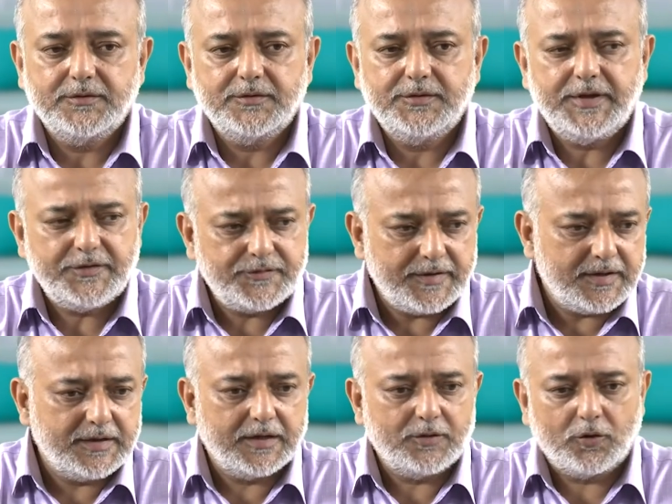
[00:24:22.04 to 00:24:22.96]
They say
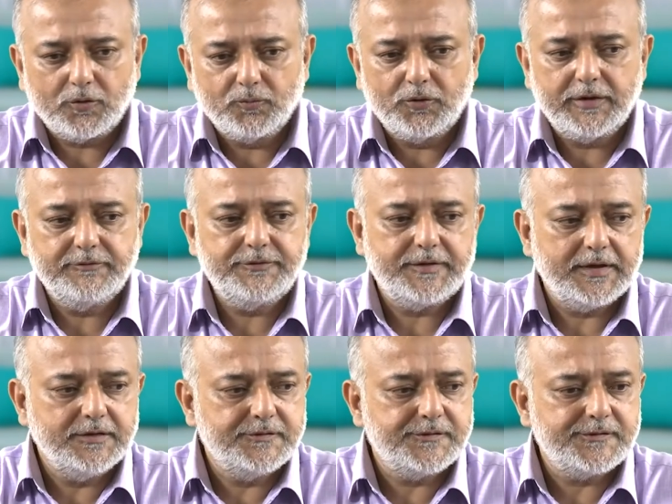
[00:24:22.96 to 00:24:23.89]
that automotive
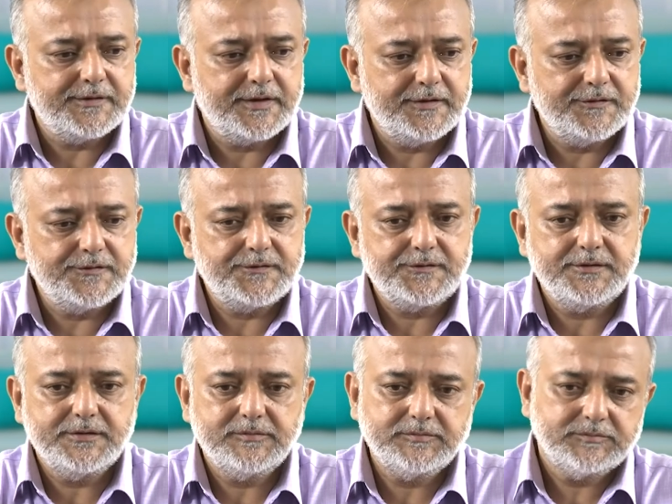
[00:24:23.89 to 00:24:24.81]
sales is
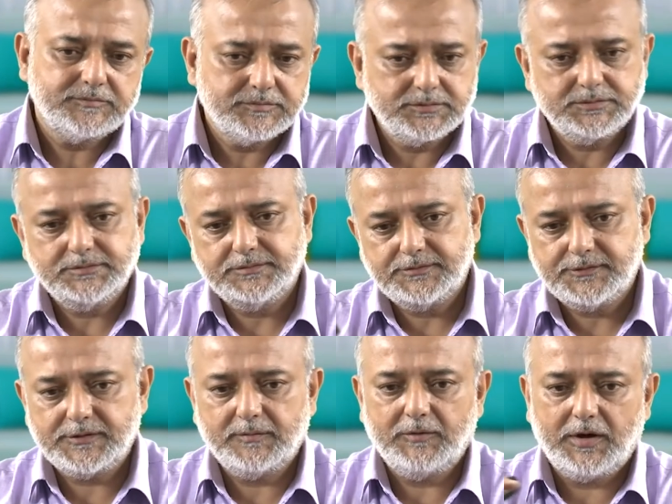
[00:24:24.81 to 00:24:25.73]

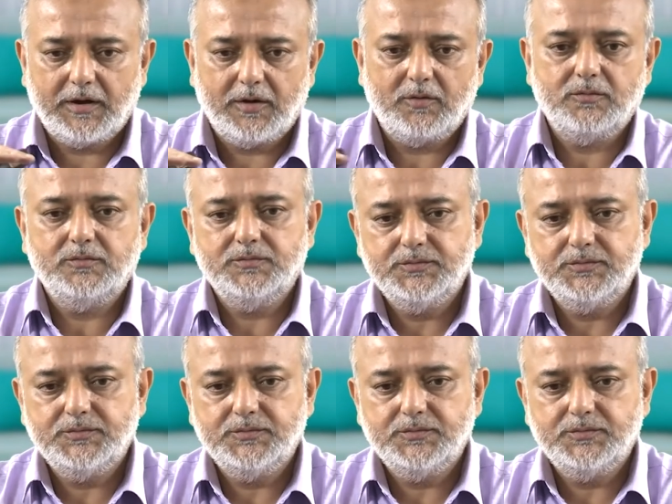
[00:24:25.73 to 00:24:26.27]
somehow